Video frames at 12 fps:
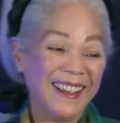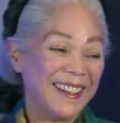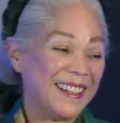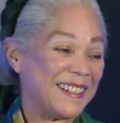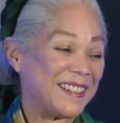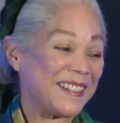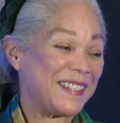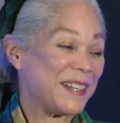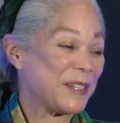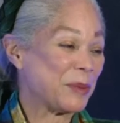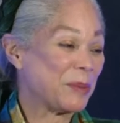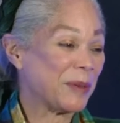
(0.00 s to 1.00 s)
It is
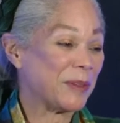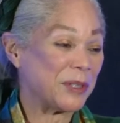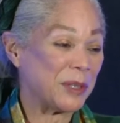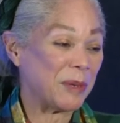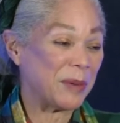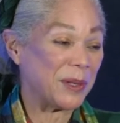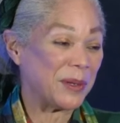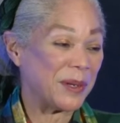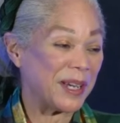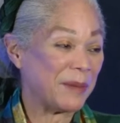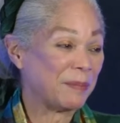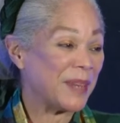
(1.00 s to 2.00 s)
such a privilege to be with you
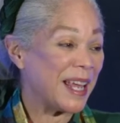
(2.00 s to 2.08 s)
again.